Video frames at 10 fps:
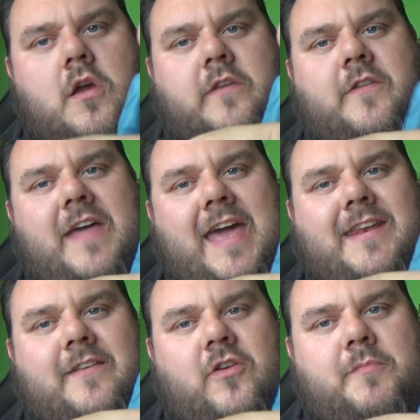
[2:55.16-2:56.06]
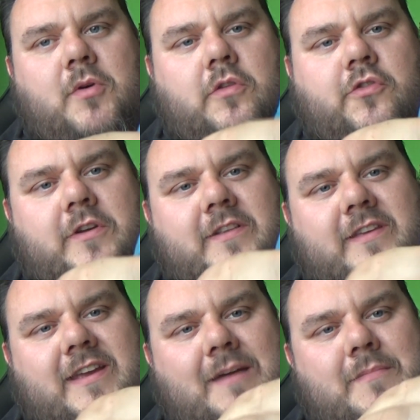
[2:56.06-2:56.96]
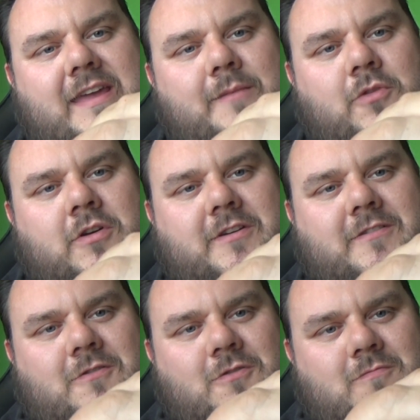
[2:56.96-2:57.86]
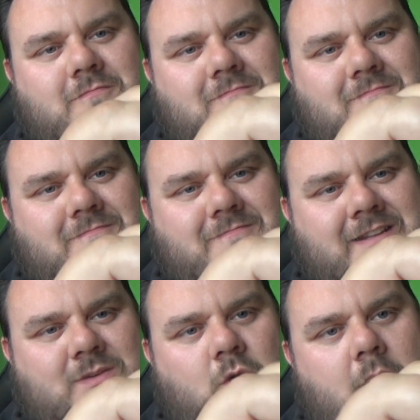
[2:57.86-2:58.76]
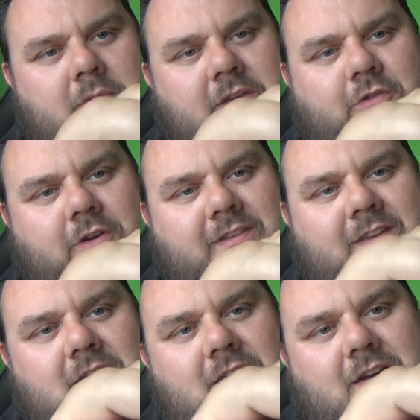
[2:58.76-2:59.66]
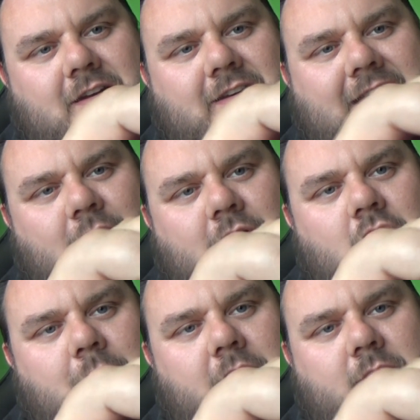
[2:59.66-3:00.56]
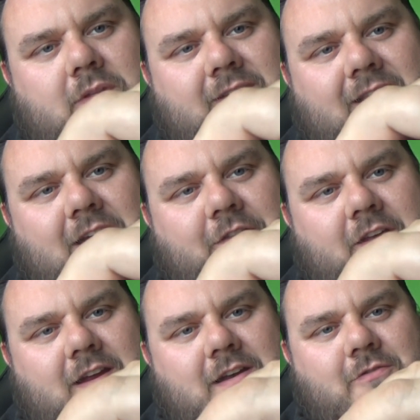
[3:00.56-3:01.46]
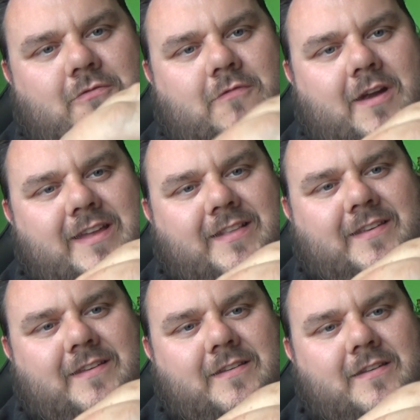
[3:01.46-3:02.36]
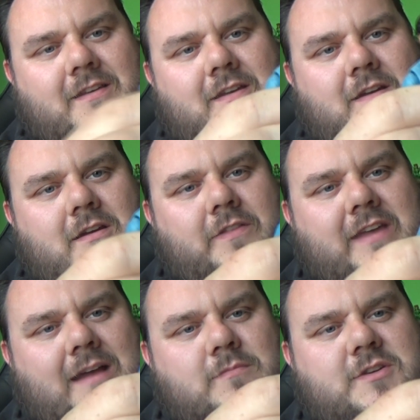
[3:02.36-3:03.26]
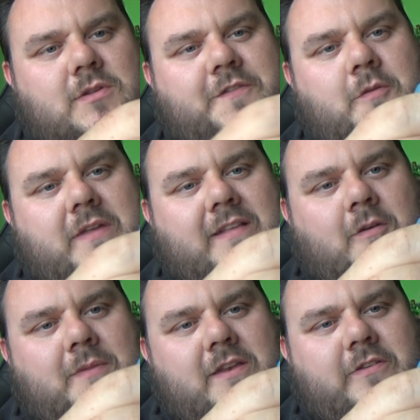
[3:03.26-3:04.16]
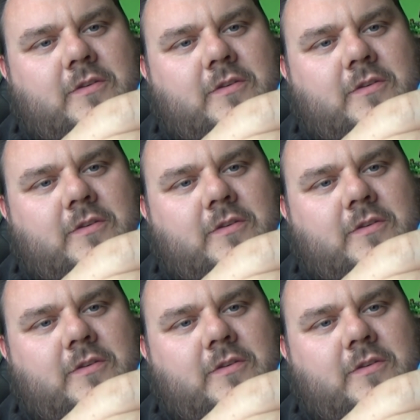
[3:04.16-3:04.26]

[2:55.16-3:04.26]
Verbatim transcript: So the head is on a ball joint, so you can make him look, ooh, need to warm up these joints, down and up as well as left and right. The arms do lift up at that top hinge